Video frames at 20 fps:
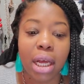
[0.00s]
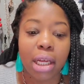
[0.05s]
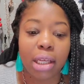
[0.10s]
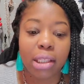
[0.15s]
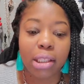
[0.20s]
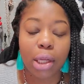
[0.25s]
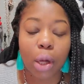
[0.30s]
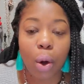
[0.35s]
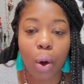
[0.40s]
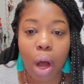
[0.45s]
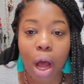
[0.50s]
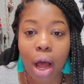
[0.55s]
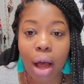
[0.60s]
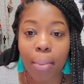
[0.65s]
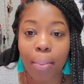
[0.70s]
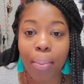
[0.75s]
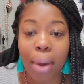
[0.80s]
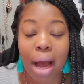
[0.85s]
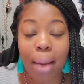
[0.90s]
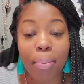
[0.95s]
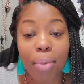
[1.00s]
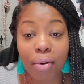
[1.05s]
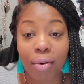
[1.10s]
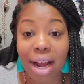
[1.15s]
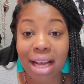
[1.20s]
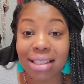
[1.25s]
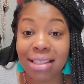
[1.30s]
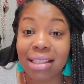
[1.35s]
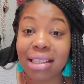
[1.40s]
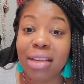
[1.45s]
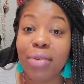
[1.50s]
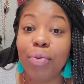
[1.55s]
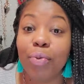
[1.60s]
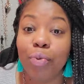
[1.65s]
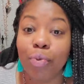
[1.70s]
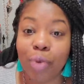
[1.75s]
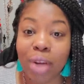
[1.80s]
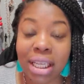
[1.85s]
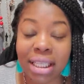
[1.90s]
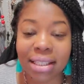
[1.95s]
So um,
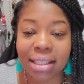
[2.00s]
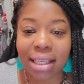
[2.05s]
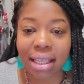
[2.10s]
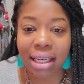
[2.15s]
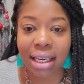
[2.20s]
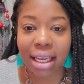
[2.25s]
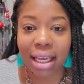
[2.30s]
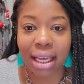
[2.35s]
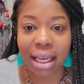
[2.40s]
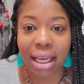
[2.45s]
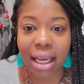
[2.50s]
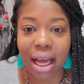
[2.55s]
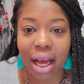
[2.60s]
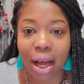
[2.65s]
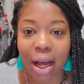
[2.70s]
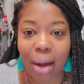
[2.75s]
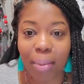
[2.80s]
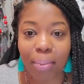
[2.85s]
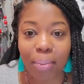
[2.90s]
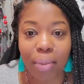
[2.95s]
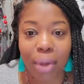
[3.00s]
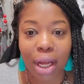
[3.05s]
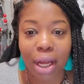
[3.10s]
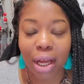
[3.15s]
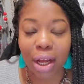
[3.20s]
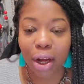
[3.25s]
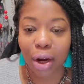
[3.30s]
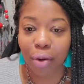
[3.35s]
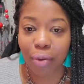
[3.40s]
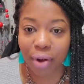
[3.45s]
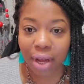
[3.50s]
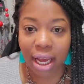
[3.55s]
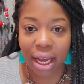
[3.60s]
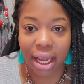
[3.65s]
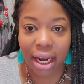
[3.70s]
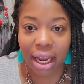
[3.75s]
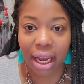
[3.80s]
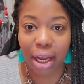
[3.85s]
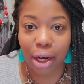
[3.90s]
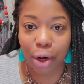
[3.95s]
paparazzi recently um,
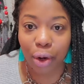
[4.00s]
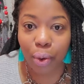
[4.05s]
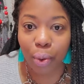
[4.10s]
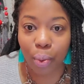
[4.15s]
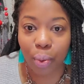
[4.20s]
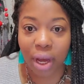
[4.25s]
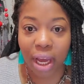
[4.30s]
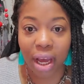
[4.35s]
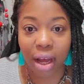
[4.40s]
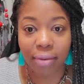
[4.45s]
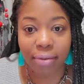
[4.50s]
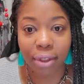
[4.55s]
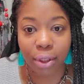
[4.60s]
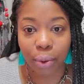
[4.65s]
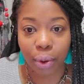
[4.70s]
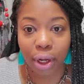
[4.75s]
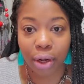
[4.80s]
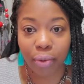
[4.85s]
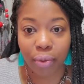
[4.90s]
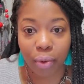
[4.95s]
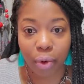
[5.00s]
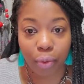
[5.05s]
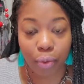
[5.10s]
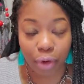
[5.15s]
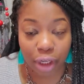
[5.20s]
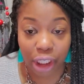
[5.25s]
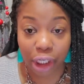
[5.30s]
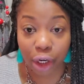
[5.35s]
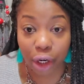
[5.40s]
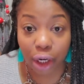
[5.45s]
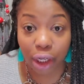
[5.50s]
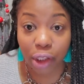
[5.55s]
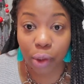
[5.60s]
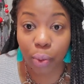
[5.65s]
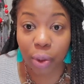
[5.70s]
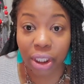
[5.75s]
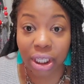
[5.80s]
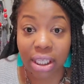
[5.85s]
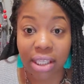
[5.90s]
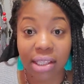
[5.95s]
created a new way of doing returns,
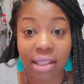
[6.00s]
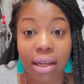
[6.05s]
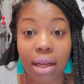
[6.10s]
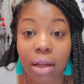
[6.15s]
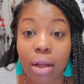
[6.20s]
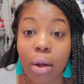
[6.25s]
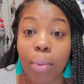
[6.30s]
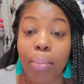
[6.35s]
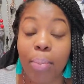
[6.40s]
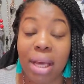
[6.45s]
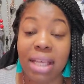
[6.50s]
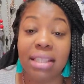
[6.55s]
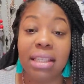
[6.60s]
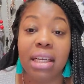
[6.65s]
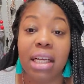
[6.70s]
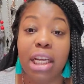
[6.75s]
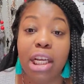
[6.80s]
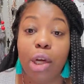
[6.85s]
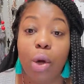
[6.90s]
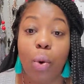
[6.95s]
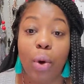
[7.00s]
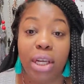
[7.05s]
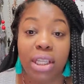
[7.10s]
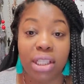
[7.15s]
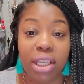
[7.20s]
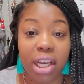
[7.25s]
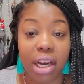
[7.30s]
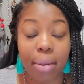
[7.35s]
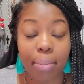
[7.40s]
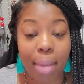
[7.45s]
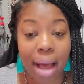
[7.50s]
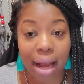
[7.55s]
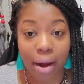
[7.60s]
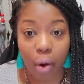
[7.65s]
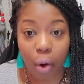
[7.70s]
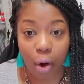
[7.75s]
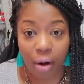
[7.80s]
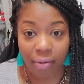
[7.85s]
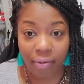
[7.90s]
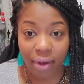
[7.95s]
which is basically going to your back
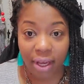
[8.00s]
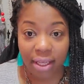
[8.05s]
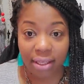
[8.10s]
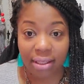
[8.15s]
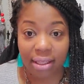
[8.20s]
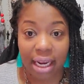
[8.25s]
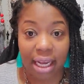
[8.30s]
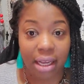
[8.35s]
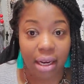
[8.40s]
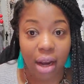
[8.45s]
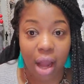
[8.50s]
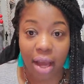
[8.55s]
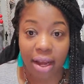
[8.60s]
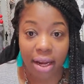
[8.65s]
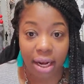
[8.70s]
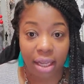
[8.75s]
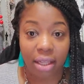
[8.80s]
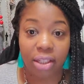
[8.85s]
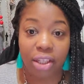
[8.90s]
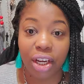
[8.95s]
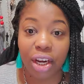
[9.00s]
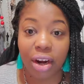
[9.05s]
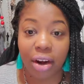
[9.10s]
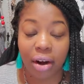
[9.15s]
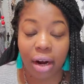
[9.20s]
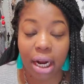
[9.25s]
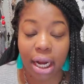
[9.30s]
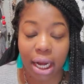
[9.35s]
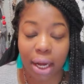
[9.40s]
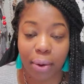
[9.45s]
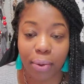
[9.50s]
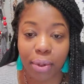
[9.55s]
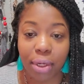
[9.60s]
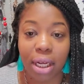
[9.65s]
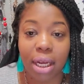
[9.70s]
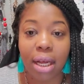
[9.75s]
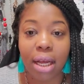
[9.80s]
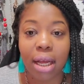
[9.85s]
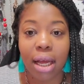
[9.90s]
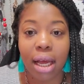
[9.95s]
office, like logging into your account
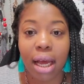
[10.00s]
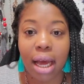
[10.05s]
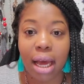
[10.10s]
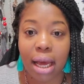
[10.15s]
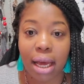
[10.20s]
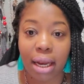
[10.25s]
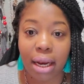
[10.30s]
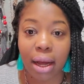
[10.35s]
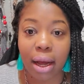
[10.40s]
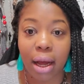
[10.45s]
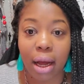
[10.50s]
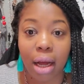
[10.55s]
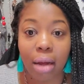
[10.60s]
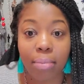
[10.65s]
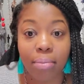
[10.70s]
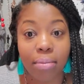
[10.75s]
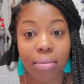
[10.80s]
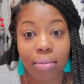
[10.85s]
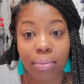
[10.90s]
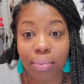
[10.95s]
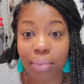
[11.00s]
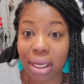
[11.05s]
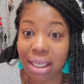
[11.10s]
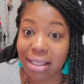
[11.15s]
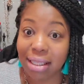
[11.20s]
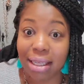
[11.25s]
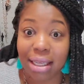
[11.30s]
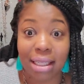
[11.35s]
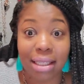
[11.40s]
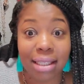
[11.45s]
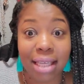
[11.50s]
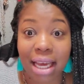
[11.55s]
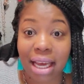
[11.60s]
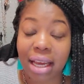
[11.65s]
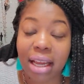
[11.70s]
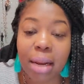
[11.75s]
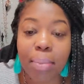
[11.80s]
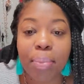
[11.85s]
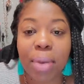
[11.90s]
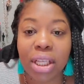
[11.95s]
and um, basically
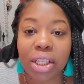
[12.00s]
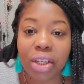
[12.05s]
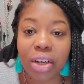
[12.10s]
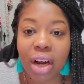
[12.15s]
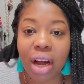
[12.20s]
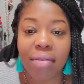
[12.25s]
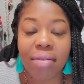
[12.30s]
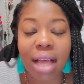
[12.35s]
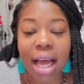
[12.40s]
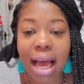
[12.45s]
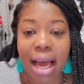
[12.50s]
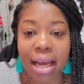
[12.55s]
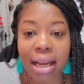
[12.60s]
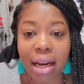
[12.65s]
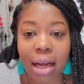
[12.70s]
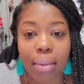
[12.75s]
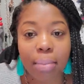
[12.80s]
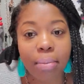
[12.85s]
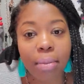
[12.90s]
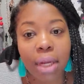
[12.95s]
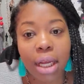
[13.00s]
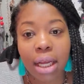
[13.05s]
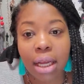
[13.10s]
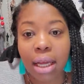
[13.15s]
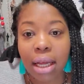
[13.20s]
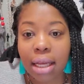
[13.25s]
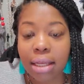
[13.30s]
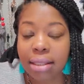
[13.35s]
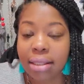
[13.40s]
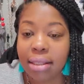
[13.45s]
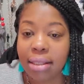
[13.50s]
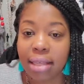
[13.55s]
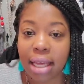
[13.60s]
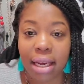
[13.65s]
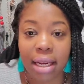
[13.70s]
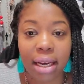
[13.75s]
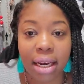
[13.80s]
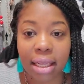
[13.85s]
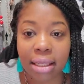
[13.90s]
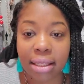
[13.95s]
taking a picture of the item,
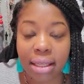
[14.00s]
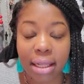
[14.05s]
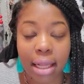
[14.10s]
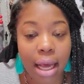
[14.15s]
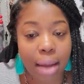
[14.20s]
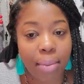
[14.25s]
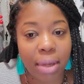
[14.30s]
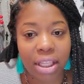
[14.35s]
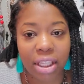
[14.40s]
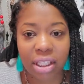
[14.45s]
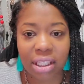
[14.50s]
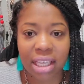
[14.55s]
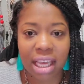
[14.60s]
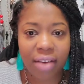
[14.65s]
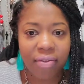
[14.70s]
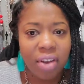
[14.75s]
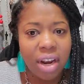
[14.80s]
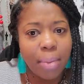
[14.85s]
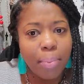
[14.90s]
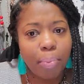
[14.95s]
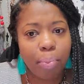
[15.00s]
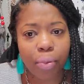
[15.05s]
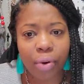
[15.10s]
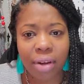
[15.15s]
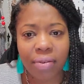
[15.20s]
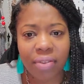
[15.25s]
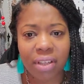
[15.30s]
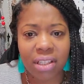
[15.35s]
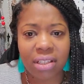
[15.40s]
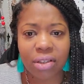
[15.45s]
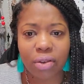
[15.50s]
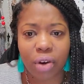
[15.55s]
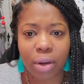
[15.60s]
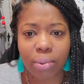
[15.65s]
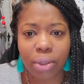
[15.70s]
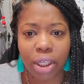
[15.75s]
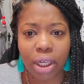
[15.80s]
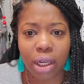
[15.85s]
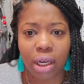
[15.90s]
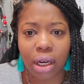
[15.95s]
sending it to them and just giving a brief
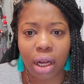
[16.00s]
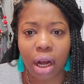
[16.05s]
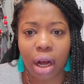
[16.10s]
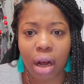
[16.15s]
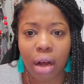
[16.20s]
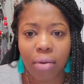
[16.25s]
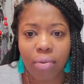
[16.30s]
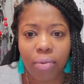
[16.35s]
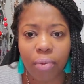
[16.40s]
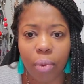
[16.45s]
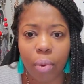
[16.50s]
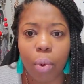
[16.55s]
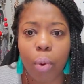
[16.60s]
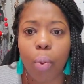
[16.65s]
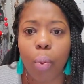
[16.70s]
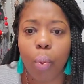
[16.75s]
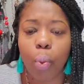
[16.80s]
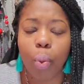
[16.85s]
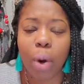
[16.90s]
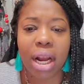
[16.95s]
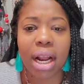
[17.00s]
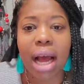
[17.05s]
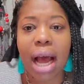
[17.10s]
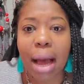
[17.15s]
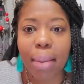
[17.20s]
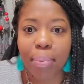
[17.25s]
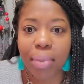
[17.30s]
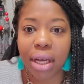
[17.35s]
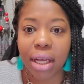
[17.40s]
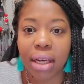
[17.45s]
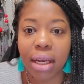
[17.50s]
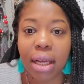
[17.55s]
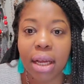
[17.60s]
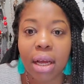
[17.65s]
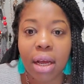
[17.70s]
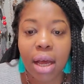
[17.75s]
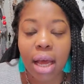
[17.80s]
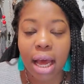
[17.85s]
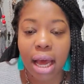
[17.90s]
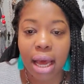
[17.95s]
description of what happened
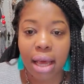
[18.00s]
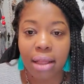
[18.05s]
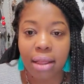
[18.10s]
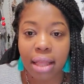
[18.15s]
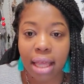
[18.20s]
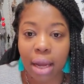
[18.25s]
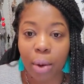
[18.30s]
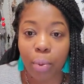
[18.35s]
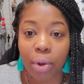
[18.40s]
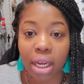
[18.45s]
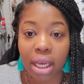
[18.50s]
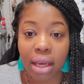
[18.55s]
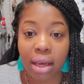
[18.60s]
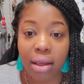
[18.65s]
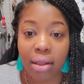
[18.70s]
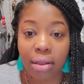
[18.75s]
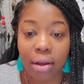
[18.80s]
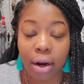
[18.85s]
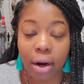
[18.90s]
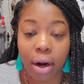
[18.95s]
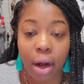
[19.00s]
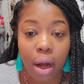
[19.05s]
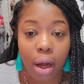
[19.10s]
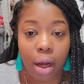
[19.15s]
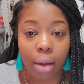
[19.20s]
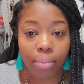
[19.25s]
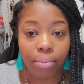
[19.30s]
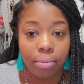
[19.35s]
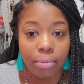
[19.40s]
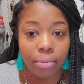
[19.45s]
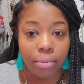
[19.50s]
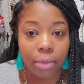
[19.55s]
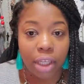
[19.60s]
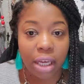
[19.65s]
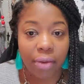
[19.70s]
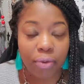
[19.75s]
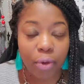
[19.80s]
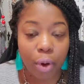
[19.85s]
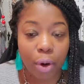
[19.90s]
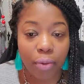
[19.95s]
and they would either um,
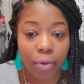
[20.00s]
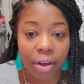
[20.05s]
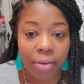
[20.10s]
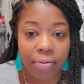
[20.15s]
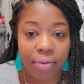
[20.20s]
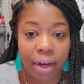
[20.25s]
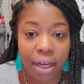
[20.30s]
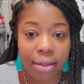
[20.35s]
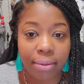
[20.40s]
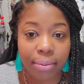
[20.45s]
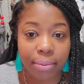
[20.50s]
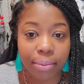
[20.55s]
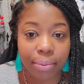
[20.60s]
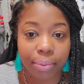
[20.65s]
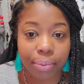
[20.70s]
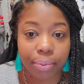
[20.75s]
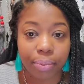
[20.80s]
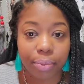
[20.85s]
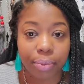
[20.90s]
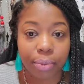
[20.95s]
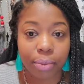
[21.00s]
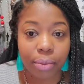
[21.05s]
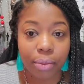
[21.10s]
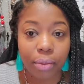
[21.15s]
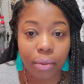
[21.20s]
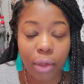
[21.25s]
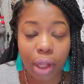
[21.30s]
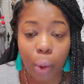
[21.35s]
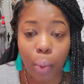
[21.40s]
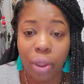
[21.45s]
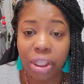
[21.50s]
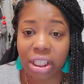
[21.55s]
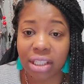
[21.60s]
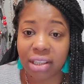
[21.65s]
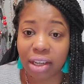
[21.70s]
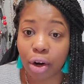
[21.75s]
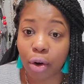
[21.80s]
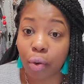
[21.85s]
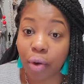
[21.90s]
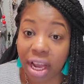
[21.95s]
give you a refund which is
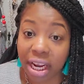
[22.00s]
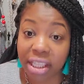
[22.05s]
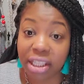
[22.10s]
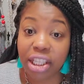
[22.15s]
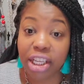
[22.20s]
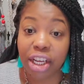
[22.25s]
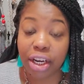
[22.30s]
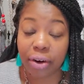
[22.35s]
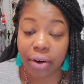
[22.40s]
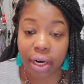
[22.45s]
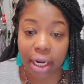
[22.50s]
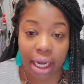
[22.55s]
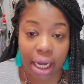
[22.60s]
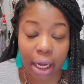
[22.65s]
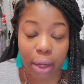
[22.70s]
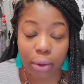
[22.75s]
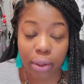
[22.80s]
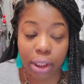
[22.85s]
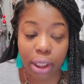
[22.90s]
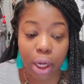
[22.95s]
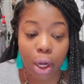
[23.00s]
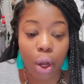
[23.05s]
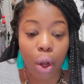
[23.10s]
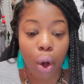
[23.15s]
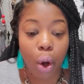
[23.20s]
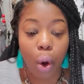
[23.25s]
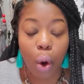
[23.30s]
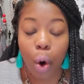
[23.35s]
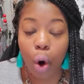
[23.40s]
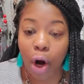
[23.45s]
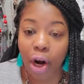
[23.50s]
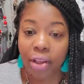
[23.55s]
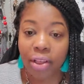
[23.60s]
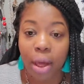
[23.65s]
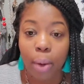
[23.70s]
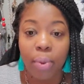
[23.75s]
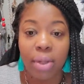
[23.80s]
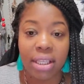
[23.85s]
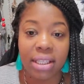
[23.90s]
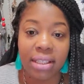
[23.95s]
a credit to your account or
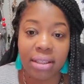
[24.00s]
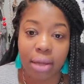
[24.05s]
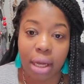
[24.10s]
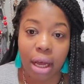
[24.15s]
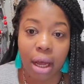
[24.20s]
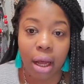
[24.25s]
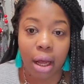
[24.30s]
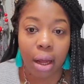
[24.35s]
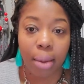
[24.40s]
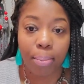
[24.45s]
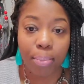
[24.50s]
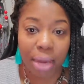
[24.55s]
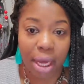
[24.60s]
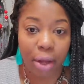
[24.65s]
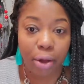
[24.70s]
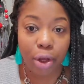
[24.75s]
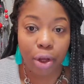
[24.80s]
they would uh, mail